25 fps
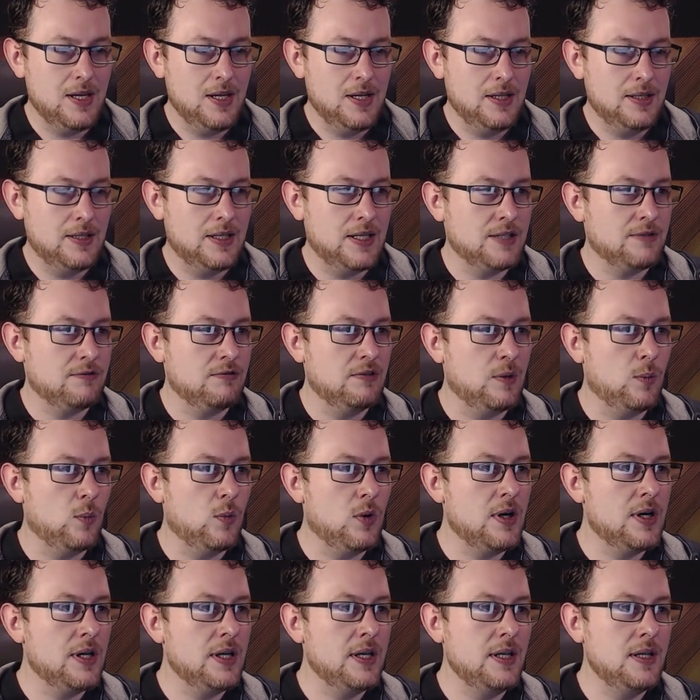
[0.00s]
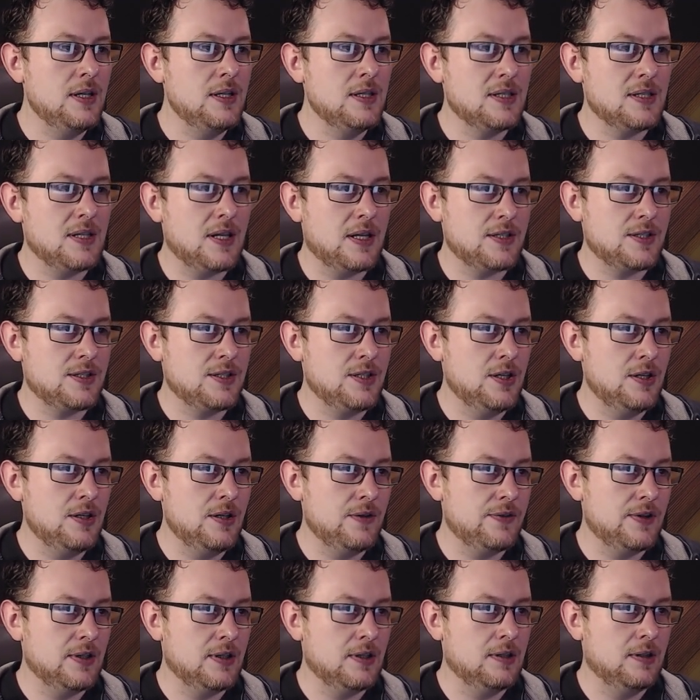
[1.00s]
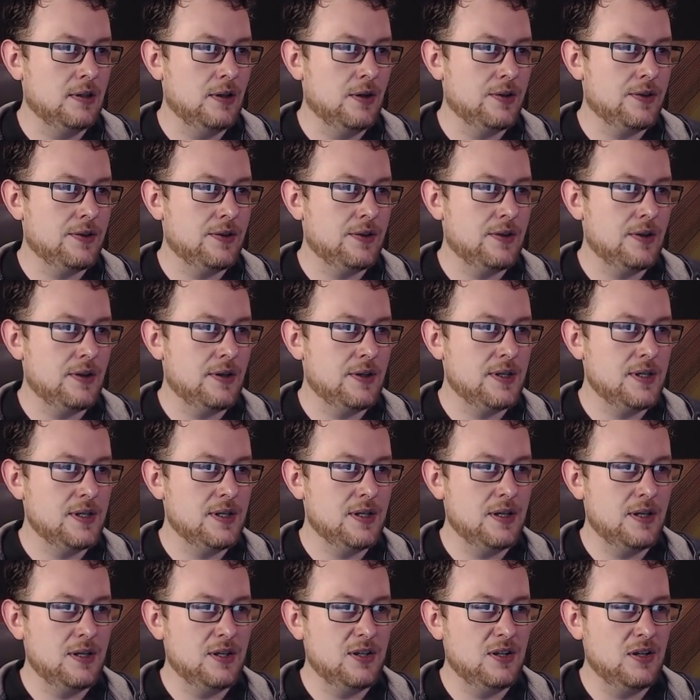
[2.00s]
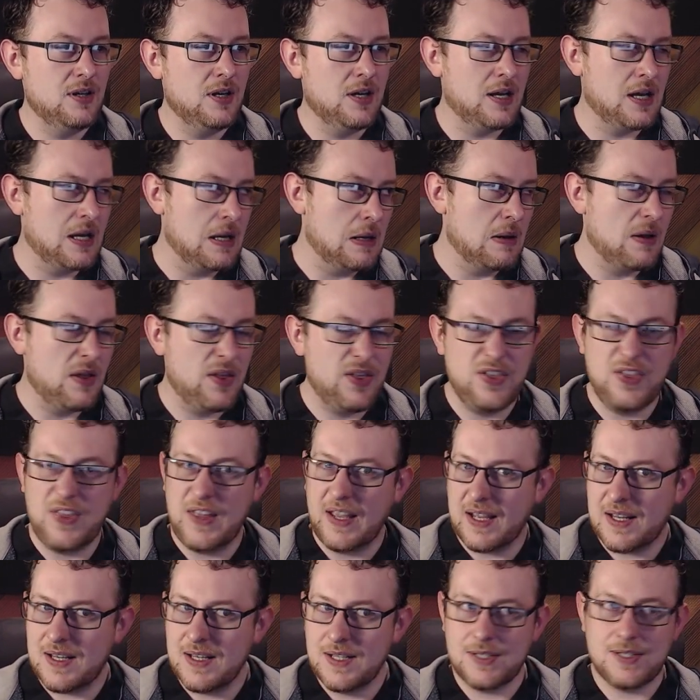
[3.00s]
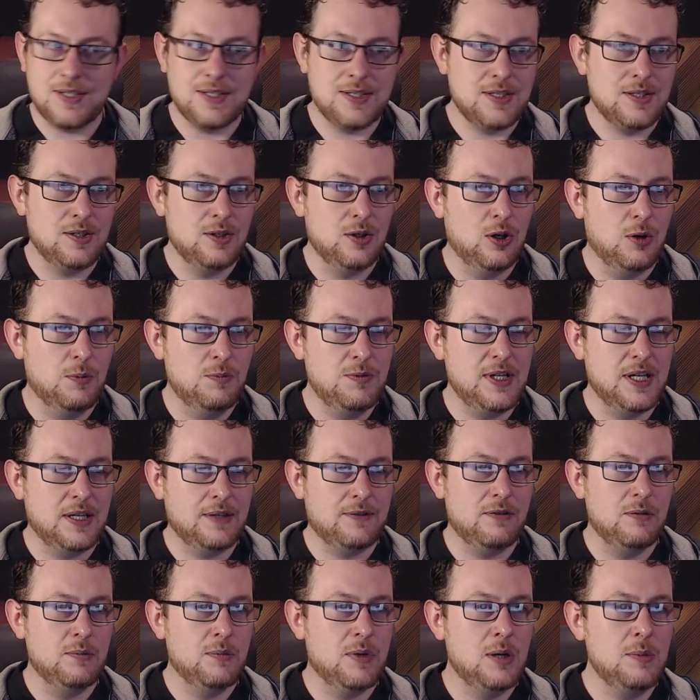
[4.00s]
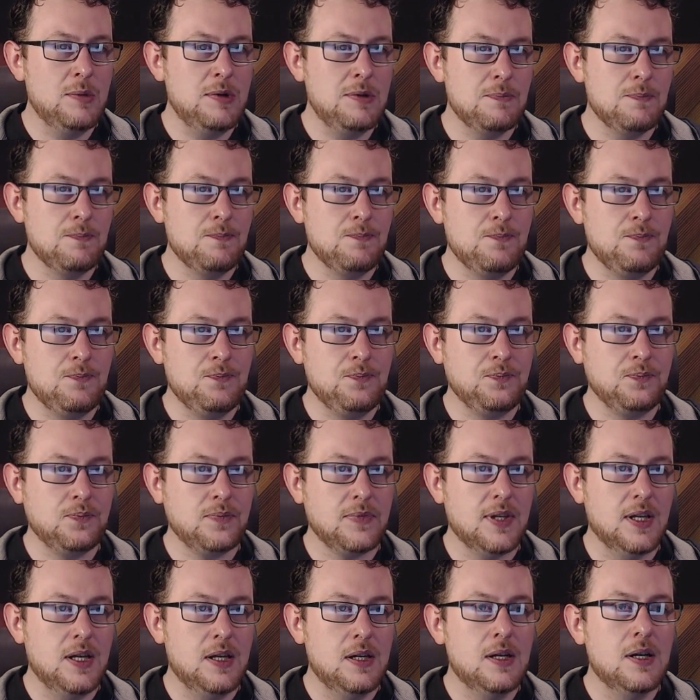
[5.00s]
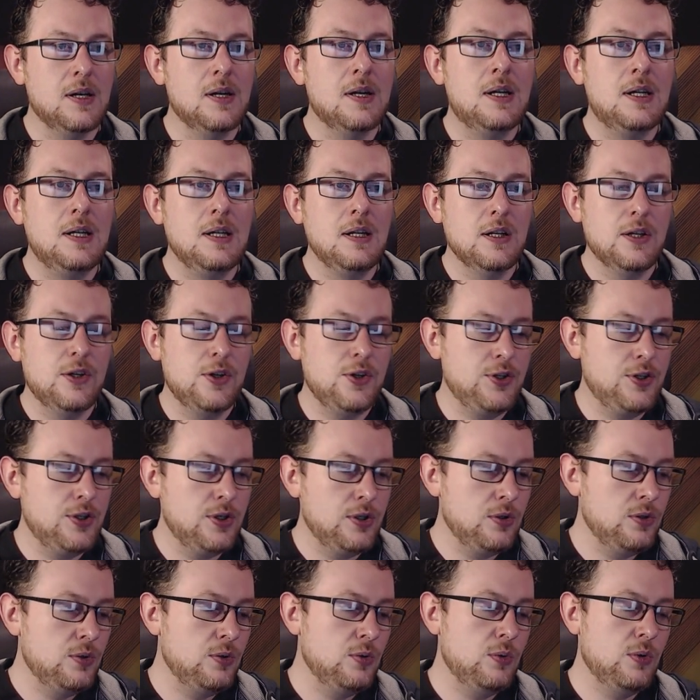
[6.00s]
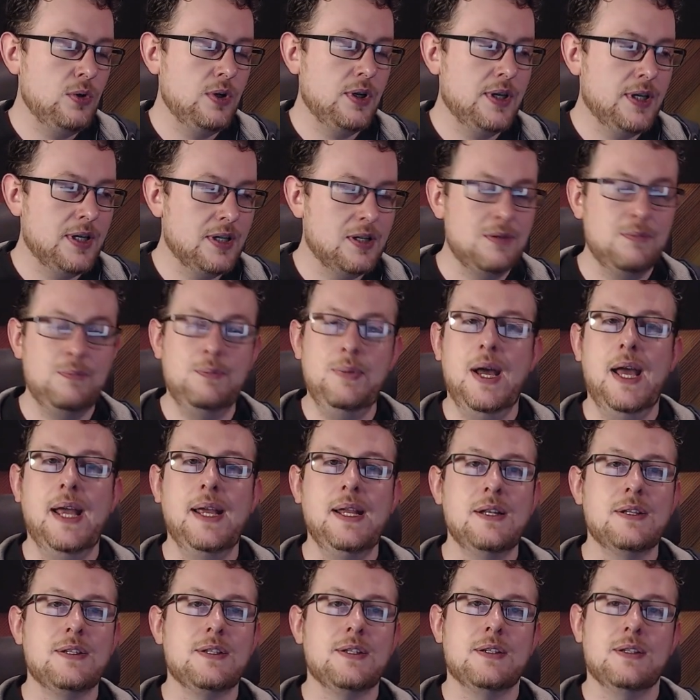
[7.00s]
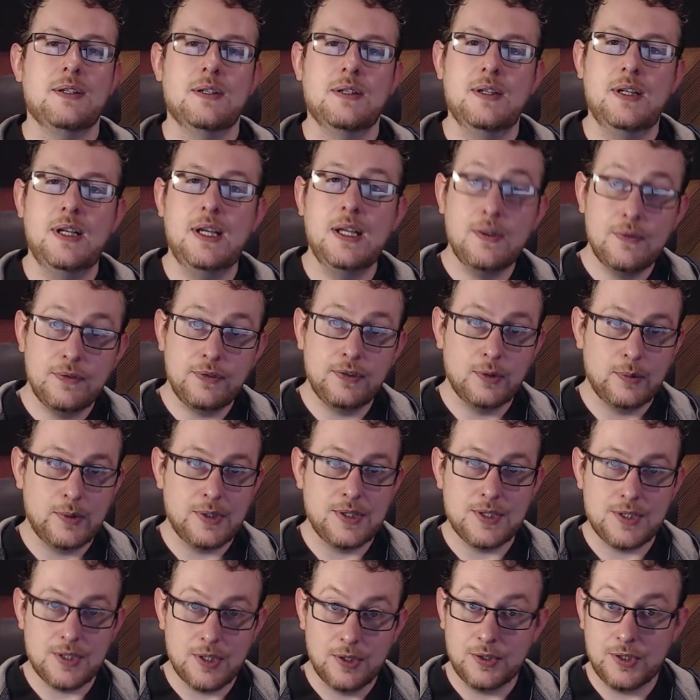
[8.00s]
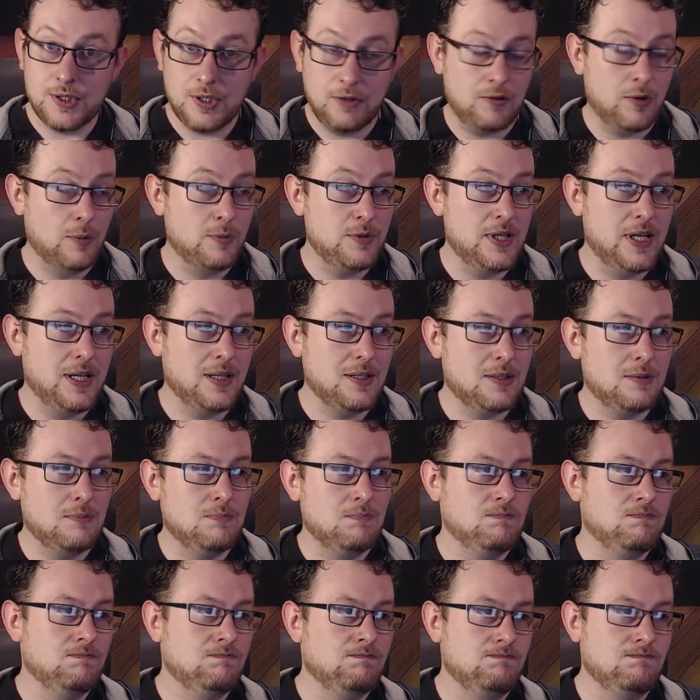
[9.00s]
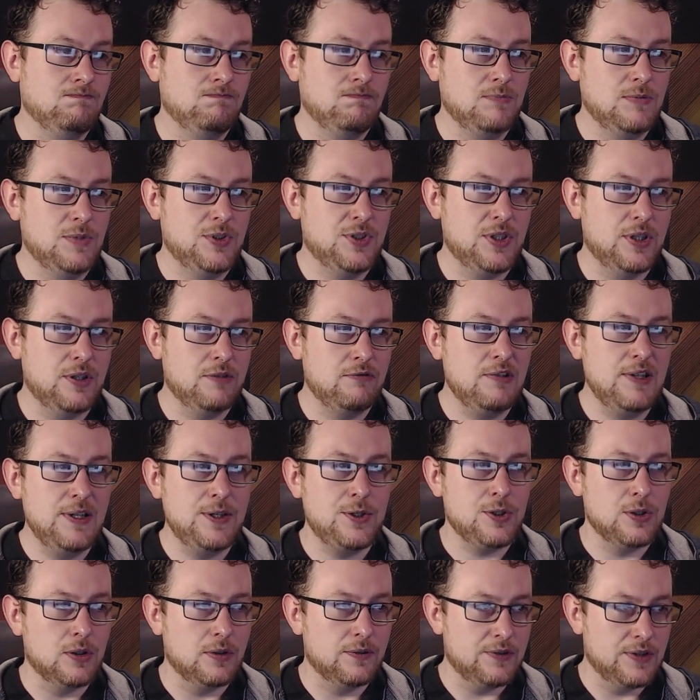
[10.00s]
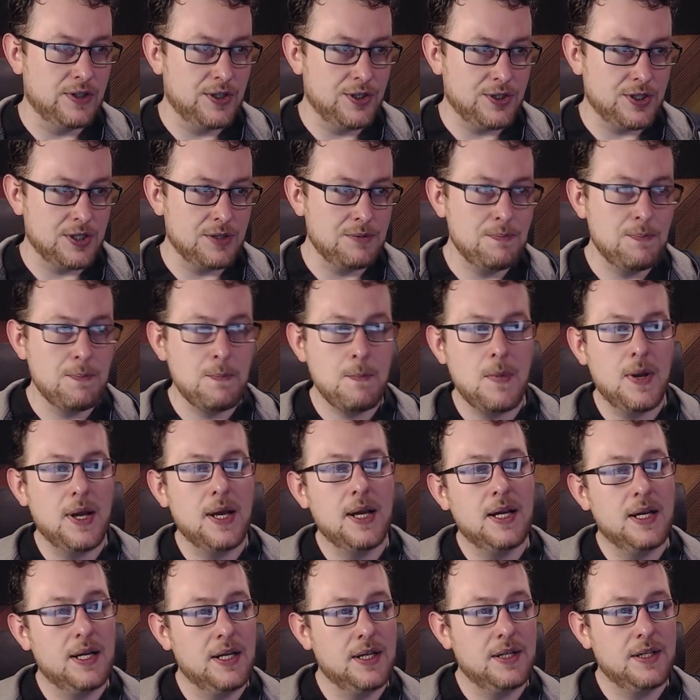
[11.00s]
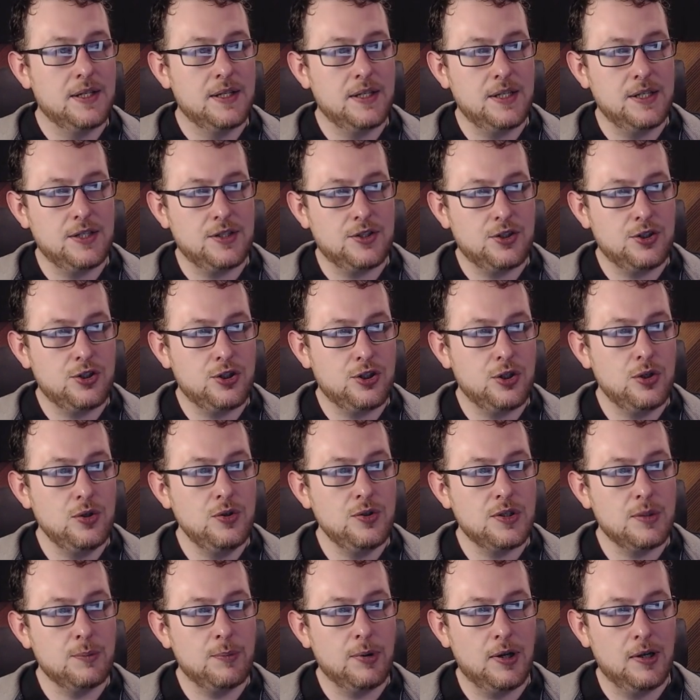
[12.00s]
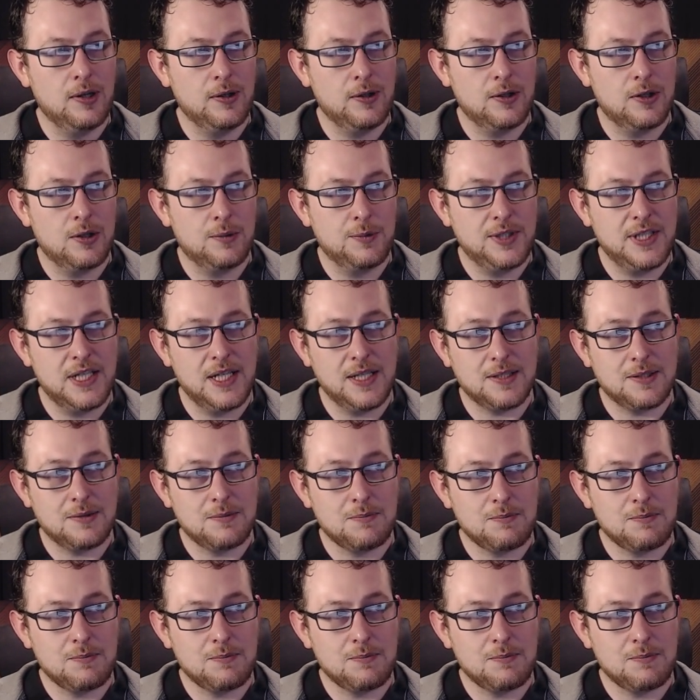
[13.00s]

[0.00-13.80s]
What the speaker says: Let's rewind. Let's turn off the cloth thickness object for a moment. You can paint influence onto your object. So the really short version is choose the polygon object,